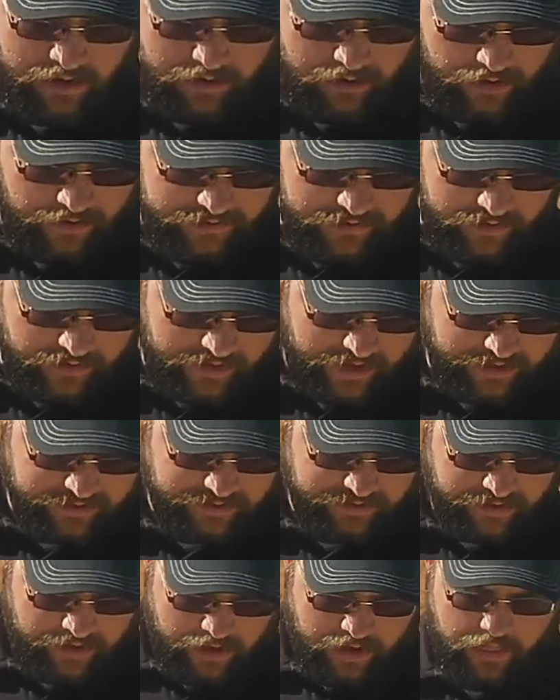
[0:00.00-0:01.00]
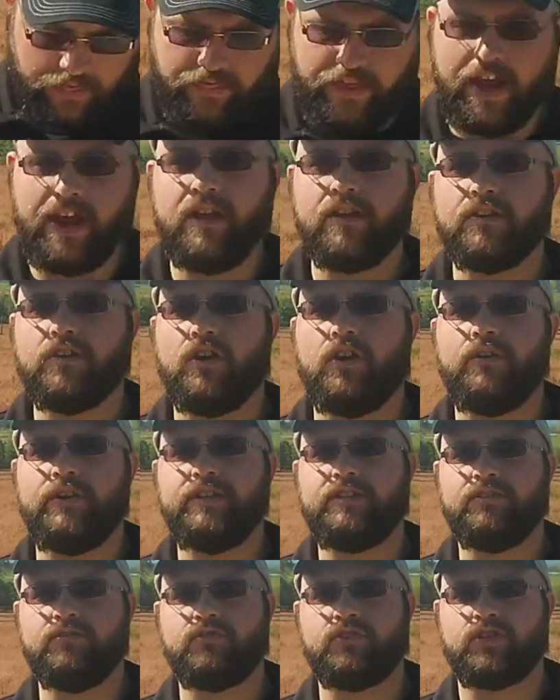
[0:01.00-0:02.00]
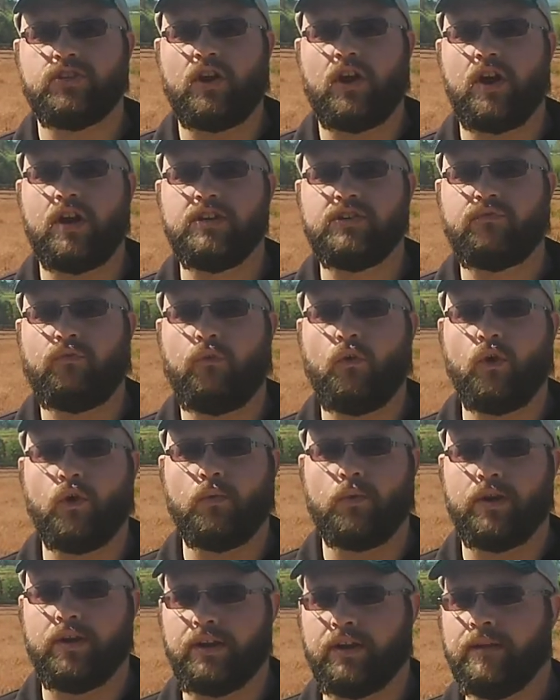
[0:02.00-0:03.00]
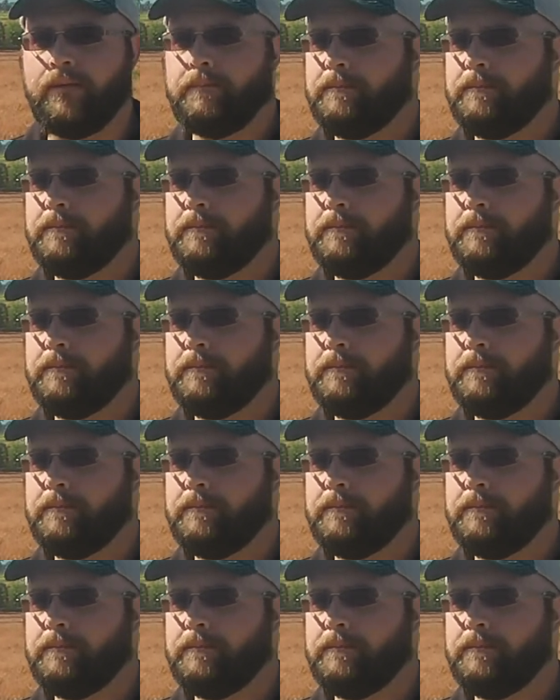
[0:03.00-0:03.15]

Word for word: Nonetheless, they're going to charge forward.